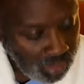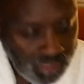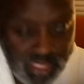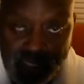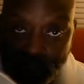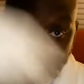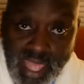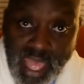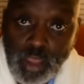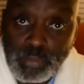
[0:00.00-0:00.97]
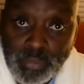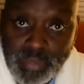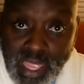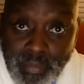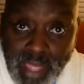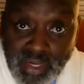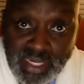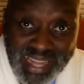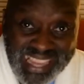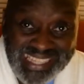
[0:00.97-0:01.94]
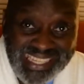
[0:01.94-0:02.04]
This album came out in
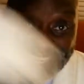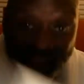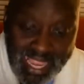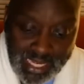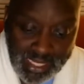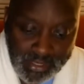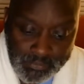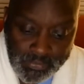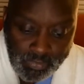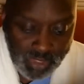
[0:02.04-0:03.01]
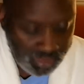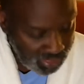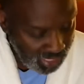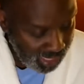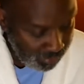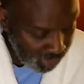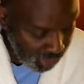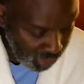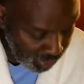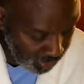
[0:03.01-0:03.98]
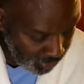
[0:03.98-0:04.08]
1980, the same
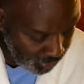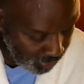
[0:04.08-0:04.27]
year